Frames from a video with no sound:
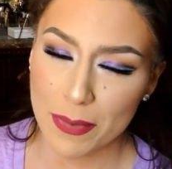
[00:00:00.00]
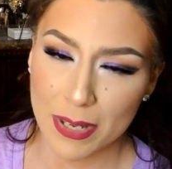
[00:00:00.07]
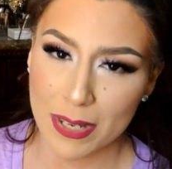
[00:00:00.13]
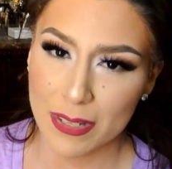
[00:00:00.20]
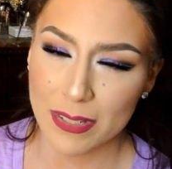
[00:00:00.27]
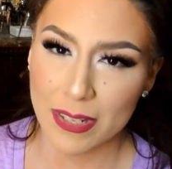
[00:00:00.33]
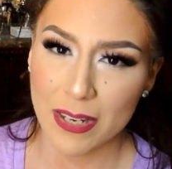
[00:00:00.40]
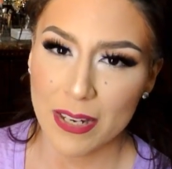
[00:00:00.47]

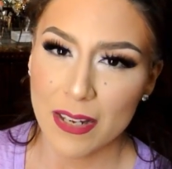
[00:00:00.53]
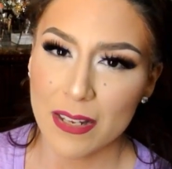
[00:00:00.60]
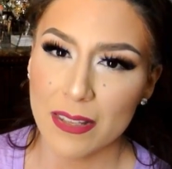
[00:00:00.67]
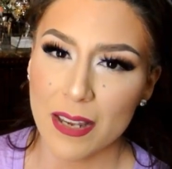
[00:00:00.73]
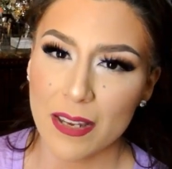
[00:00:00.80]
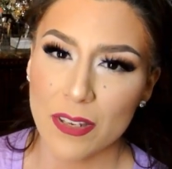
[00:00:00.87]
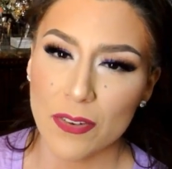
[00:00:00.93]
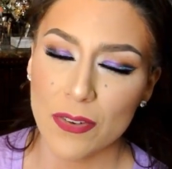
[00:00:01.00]
mitt
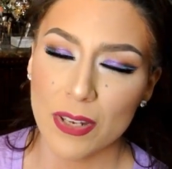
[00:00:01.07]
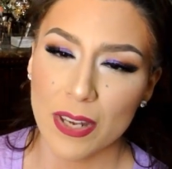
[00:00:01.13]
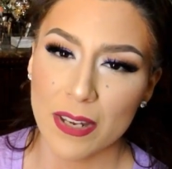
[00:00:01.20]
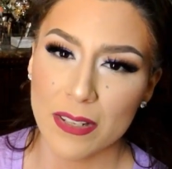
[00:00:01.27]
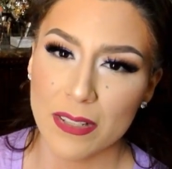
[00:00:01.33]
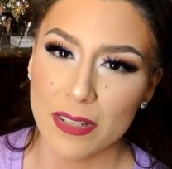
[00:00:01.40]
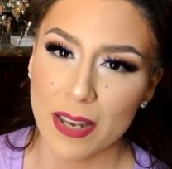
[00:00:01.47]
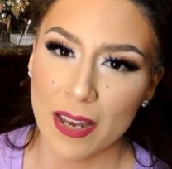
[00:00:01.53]
that you
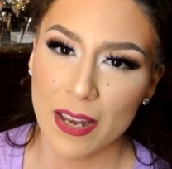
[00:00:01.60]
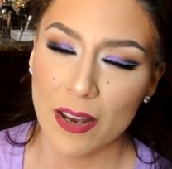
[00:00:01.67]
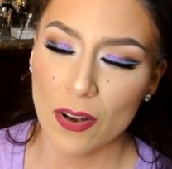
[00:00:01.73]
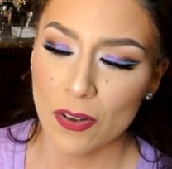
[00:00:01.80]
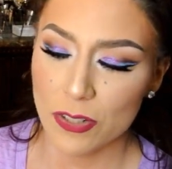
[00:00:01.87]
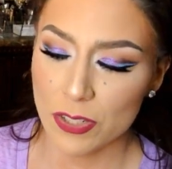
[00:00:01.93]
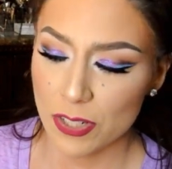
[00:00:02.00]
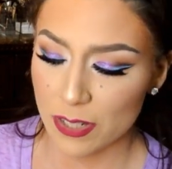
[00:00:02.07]
get at
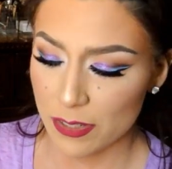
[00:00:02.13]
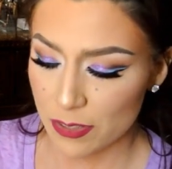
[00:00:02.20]
Ulta.